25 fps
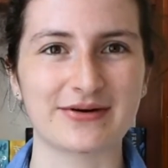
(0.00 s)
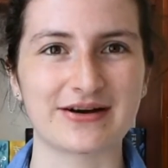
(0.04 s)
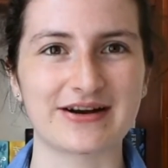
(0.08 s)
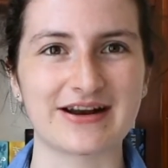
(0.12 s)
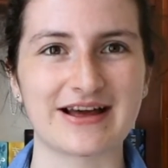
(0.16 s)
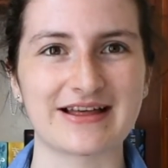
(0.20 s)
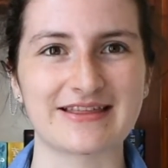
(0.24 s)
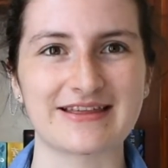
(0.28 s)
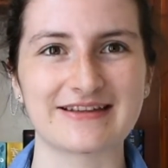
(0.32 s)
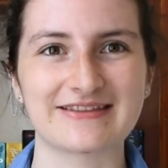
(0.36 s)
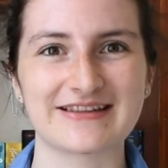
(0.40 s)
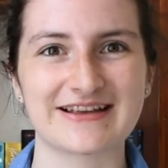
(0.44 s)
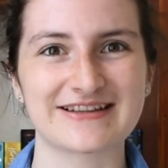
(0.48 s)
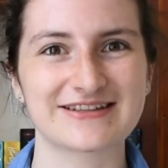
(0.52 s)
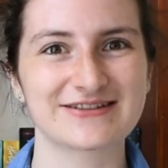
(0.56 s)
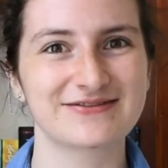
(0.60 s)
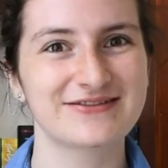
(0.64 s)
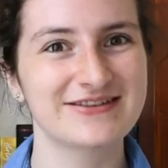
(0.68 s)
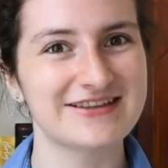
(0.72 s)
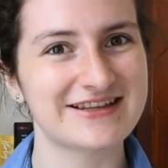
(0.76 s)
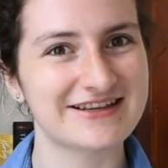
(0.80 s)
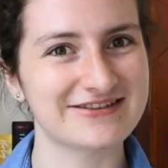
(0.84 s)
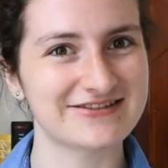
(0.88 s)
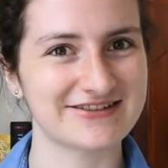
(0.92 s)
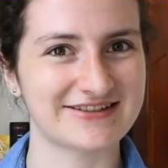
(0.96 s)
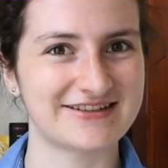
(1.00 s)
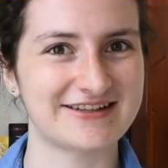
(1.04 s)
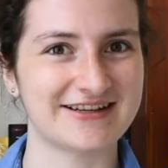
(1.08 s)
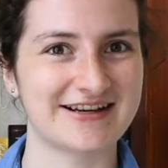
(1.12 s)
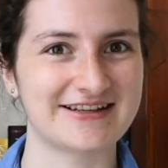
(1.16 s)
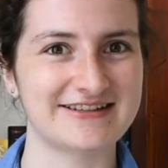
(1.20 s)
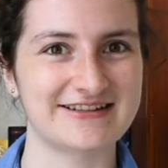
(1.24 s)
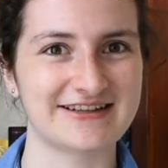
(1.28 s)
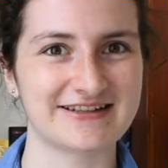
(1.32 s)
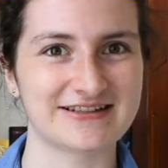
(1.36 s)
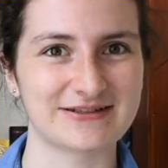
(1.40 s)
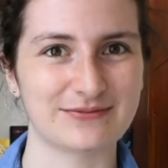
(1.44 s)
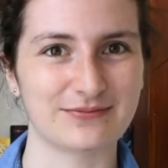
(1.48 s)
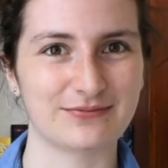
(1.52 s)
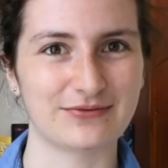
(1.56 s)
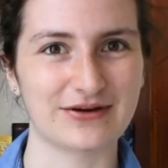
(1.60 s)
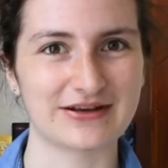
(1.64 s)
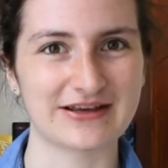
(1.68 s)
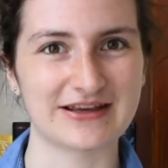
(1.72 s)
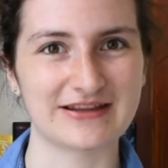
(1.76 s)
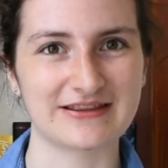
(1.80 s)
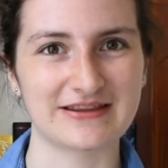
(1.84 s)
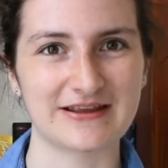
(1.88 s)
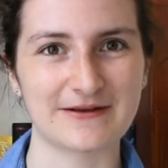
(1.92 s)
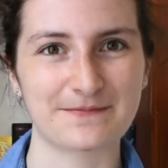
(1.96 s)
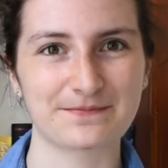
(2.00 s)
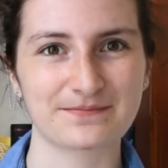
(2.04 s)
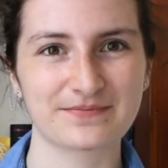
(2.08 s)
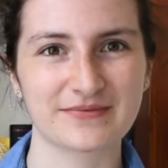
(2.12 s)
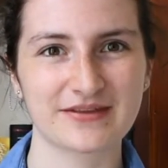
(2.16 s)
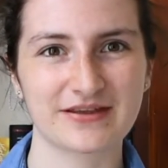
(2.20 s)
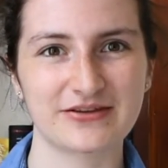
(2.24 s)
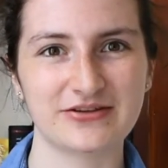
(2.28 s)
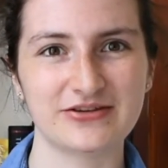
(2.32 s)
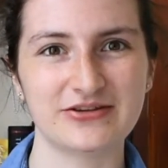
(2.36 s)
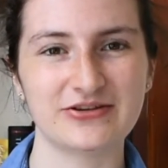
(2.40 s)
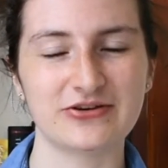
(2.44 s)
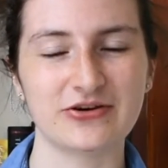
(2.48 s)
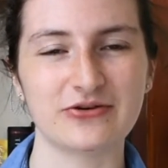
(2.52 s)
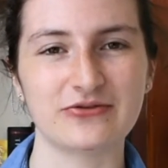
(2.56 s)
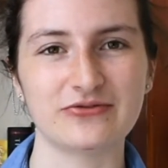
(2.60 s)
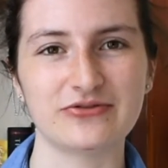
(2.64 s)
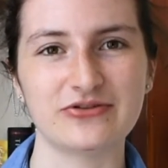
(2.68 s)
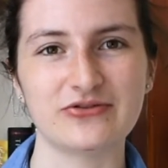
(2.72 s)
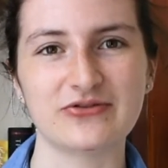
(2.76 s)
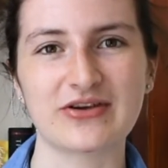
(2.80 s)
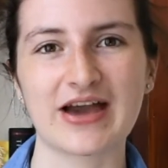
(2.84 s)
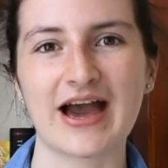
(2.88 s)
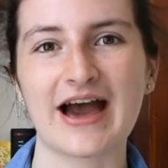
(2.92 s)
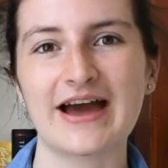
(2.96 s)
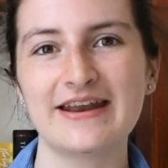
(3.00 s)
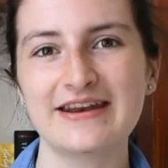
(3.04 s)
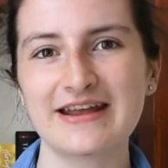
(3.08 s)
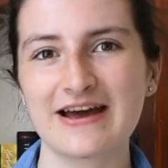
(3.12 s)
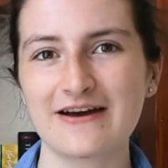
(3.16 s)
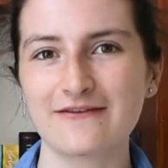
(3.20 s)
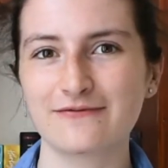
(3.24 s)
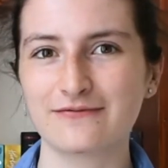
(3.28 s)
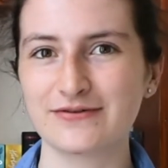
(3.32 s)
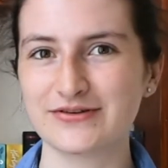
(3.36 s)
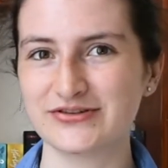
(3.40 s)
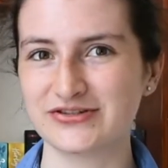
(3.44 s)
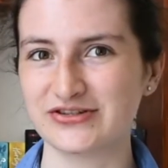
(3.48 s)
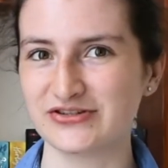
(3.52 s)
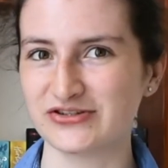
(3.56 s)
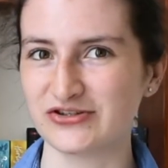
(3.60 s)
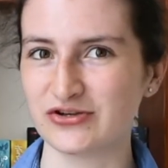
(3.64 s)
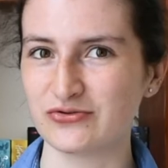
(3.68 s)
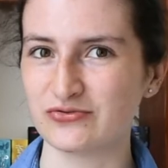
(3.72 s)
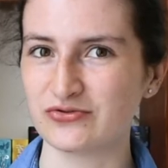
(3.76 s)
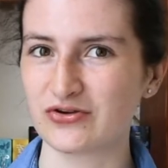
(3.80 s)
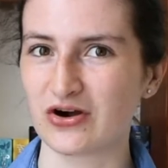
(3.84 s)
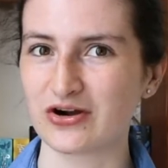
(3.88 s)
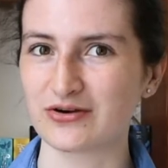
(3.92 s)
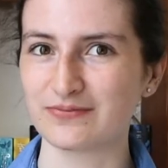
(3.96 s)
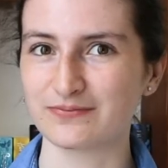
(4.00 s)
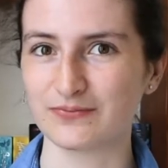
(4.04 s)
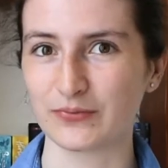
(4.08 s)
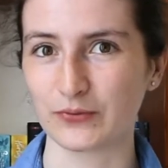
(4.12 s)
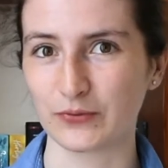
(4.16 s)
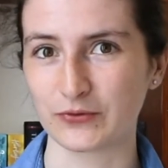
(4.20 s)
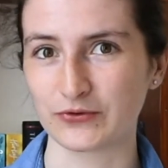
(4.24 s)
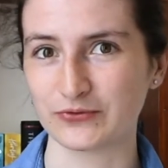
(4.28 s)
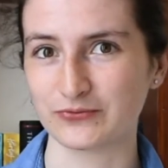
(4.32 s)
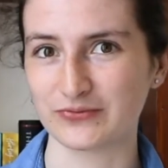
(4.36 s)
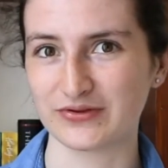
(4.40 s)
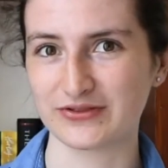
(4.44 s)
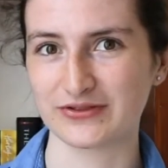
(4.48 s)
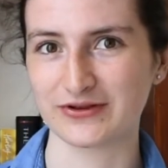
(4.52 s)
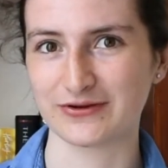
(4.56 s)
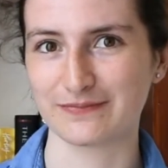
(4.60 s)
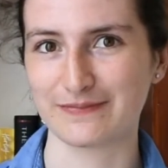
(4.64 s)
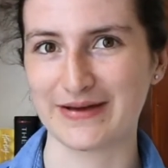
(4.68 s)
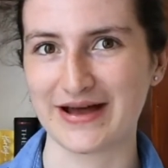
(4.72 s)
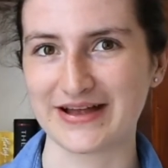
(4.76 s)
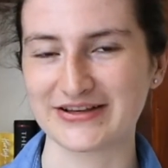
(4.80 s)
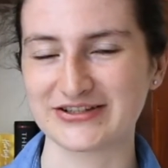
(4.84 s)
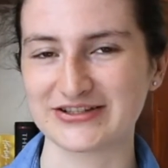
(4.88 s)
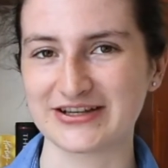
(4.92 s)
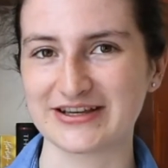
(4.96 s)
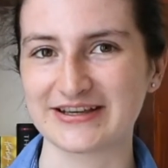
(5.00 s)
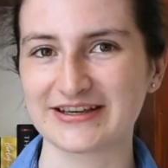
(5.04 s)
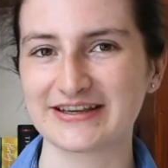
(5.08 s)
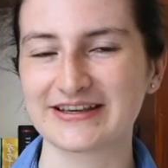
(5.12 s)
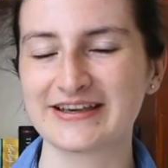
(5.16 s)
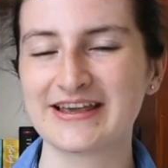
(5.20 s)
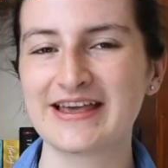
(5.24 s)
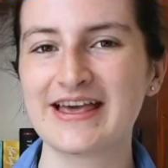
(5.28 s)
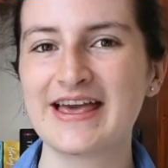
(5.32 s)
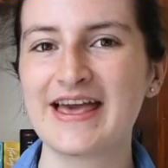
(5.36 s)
And I think that's a really interesting idea to bring in, that, you know, you can have witches who aren't born with their magic.